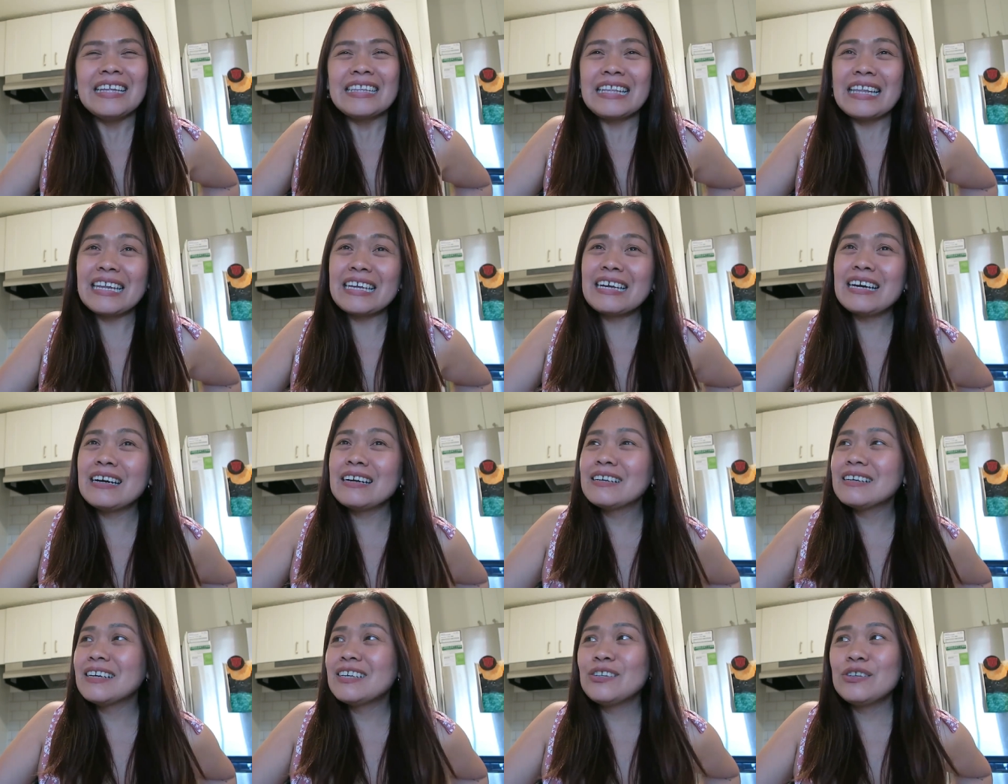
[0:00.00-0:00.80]

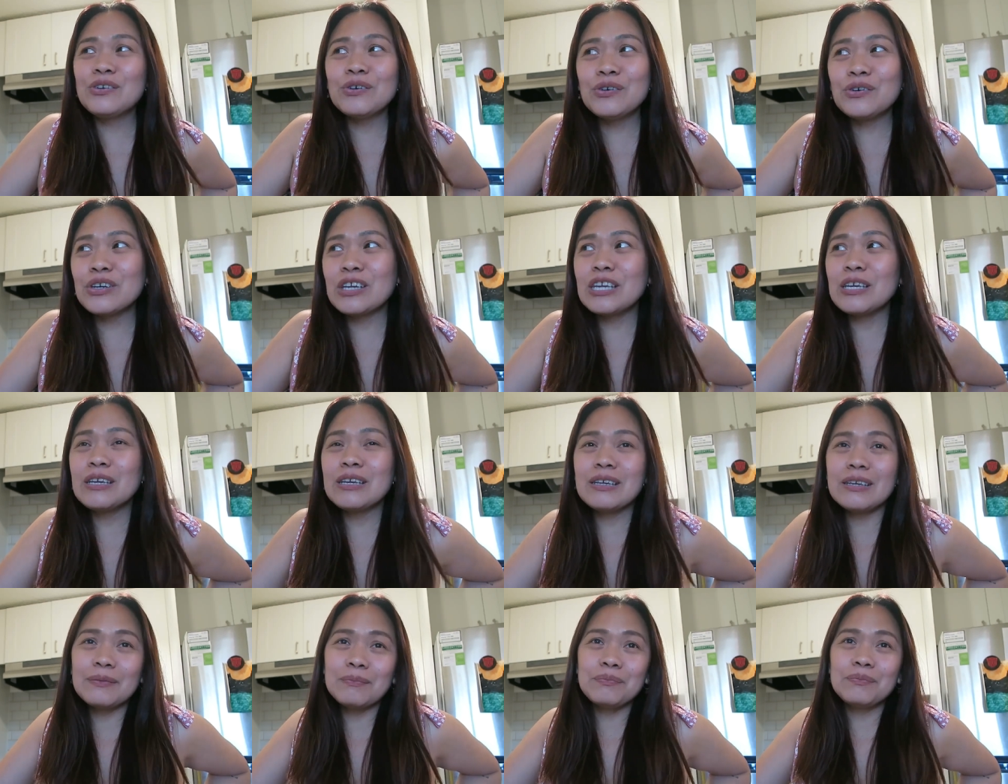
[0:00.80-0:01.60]
Talagang, ano,
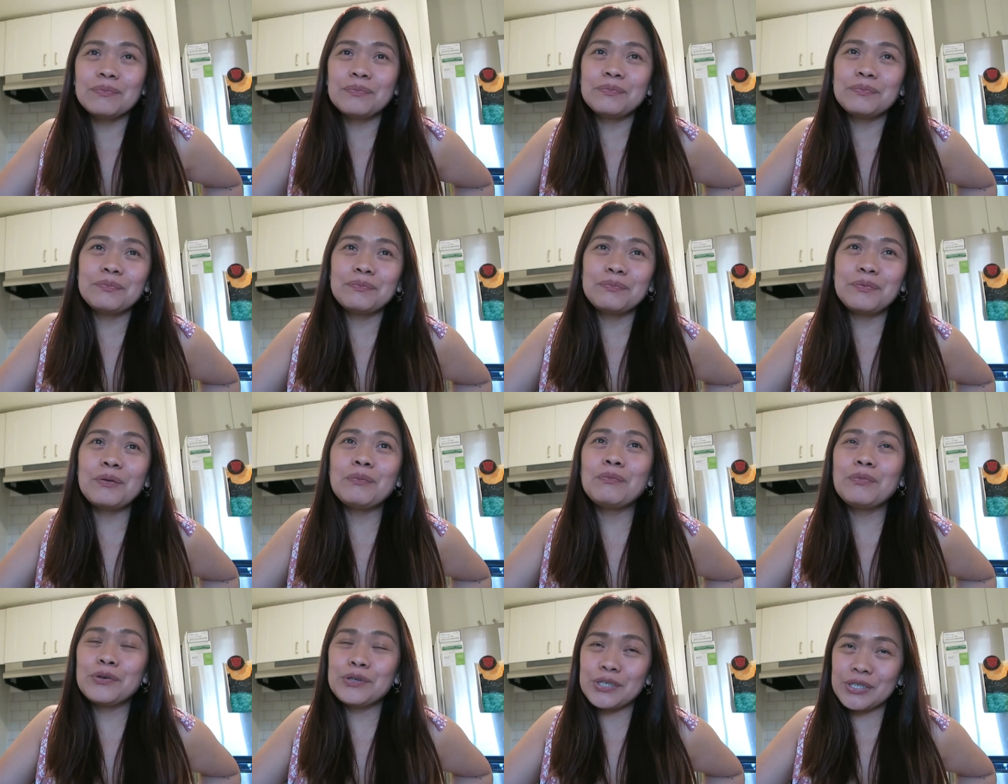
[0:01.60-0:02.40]

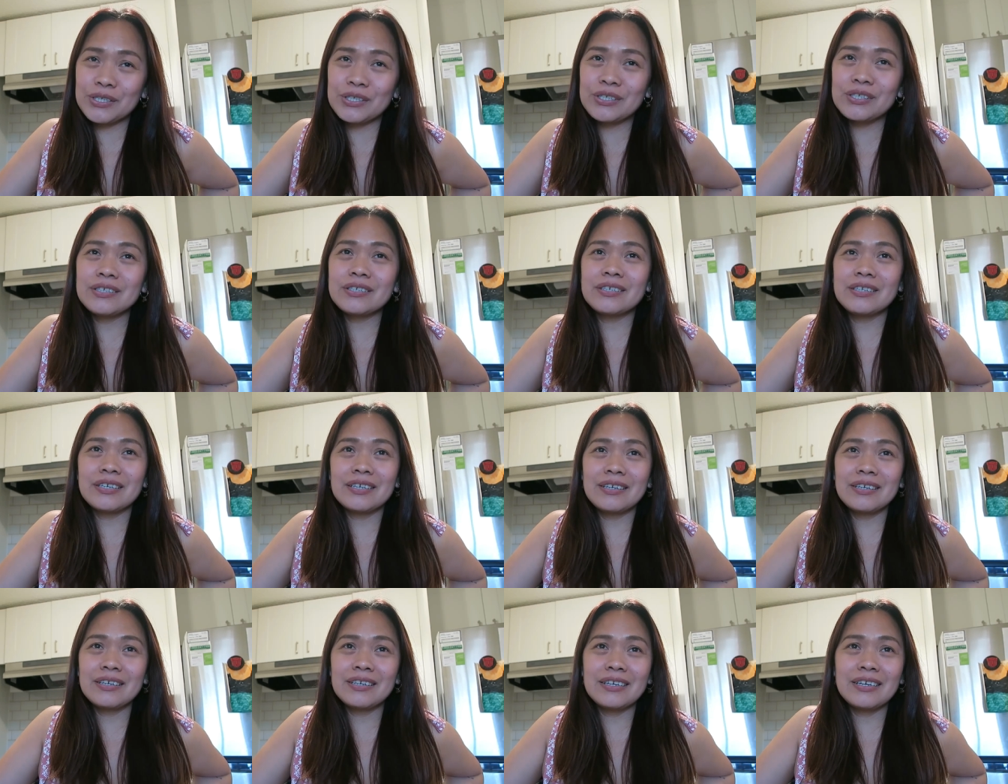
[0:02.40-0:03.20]
ipupush
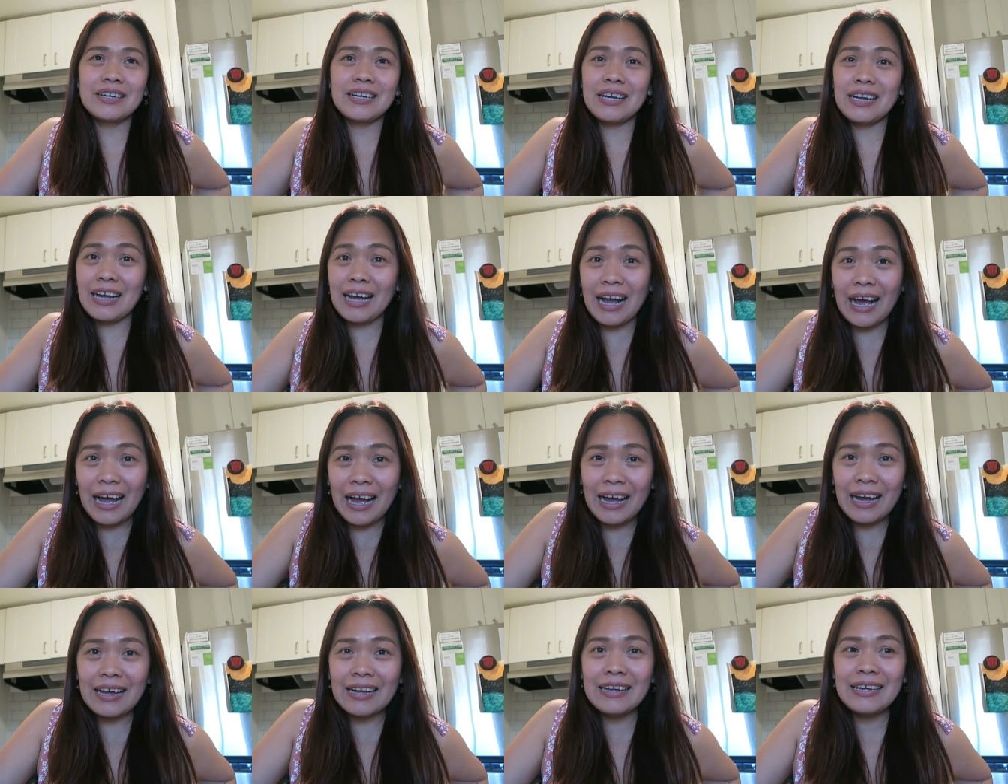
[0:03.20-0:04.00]

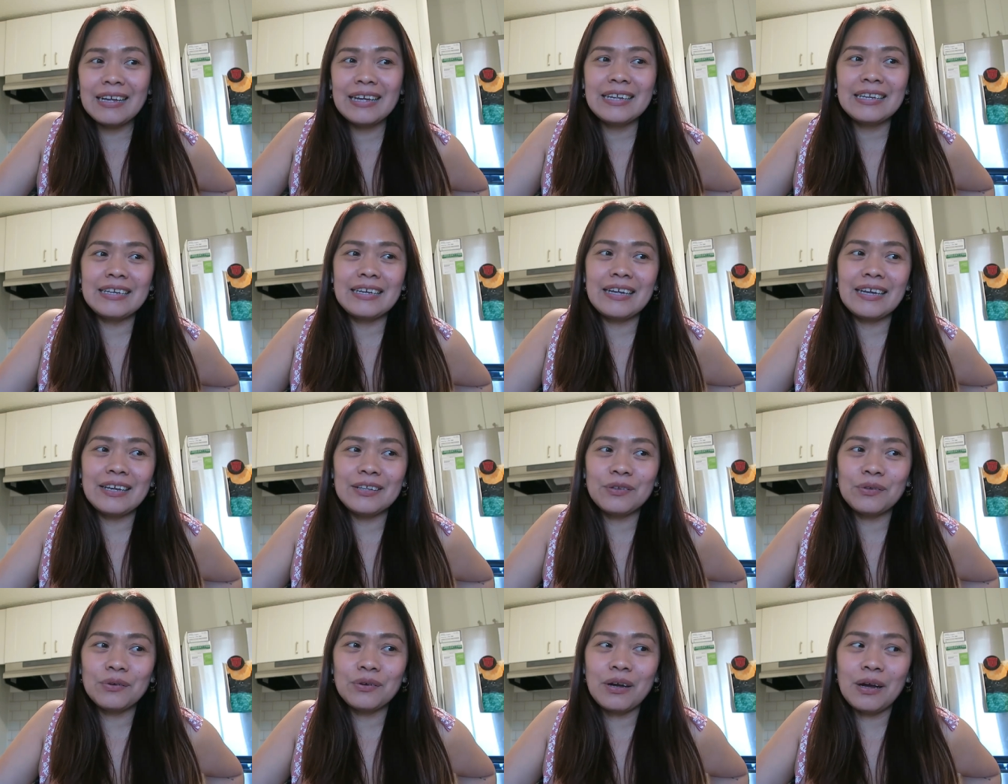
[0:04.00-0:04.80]
ka
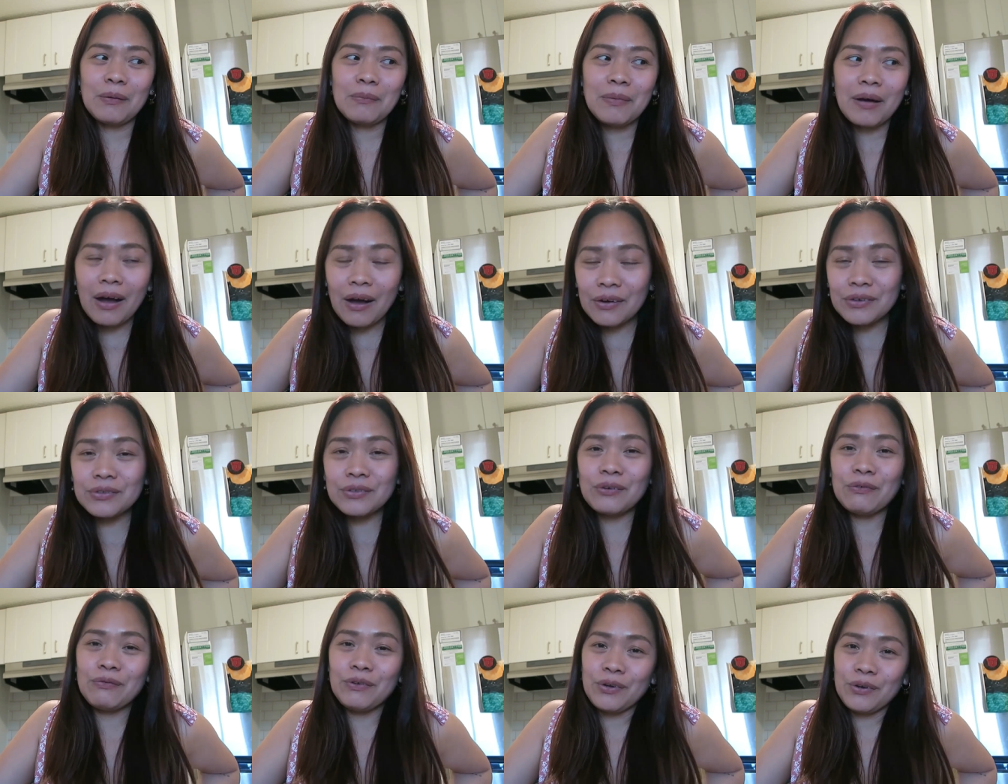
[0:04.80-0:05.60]
na to come out
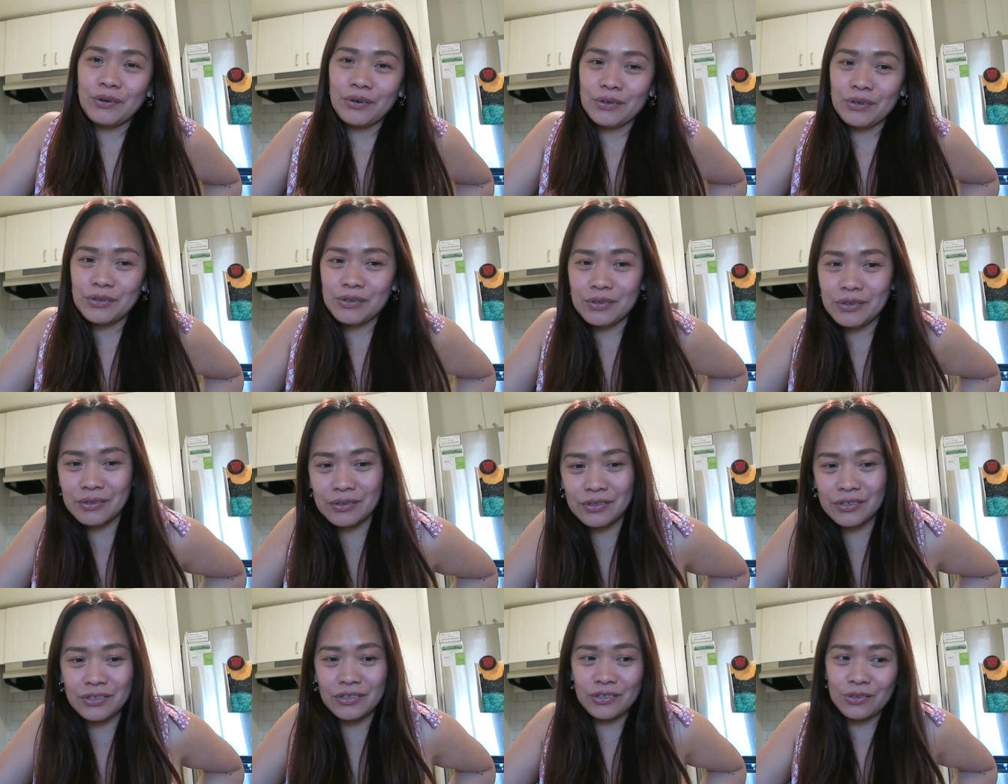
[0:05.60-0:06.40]
of your,
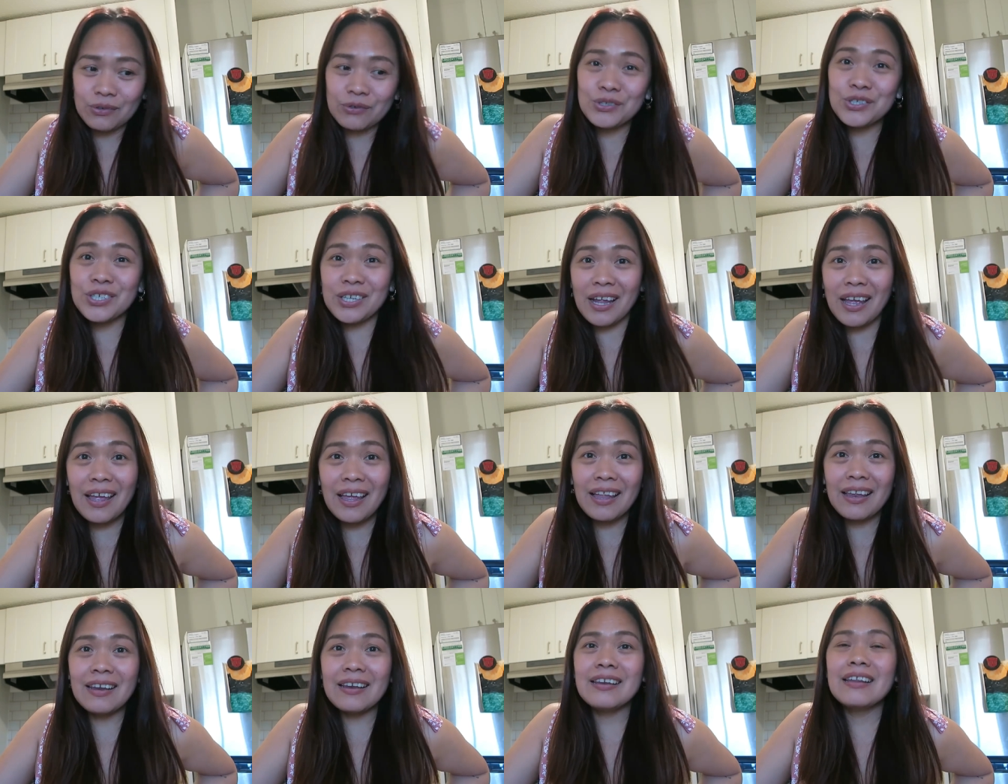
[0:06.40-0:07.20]
you know,
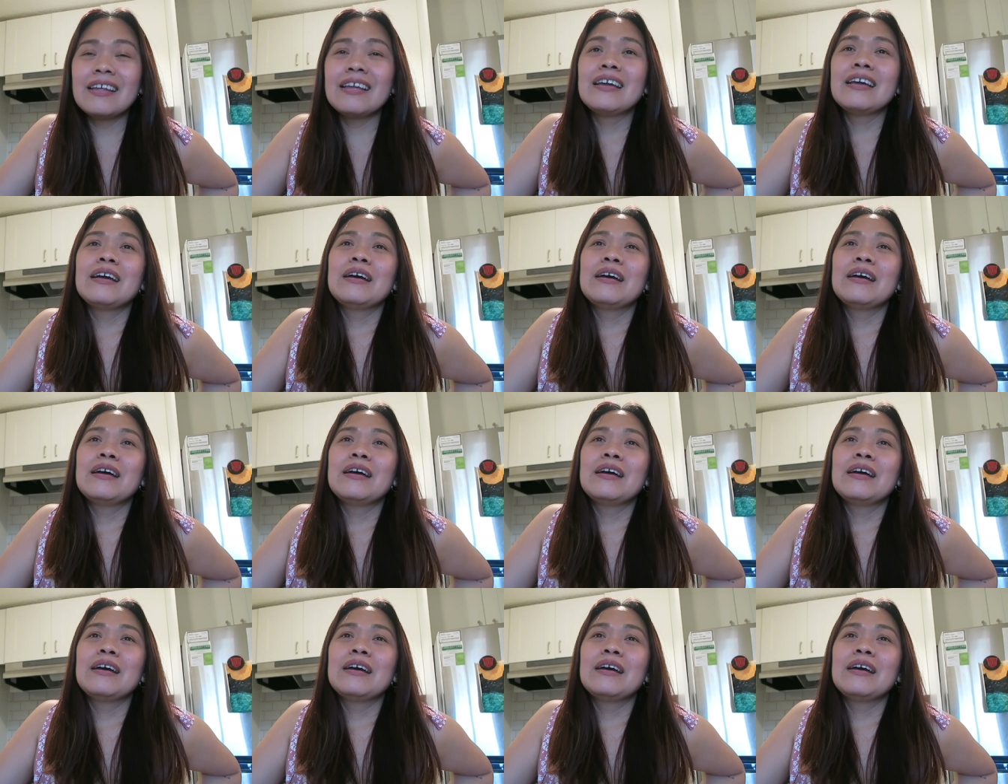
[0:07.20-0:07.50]
shell.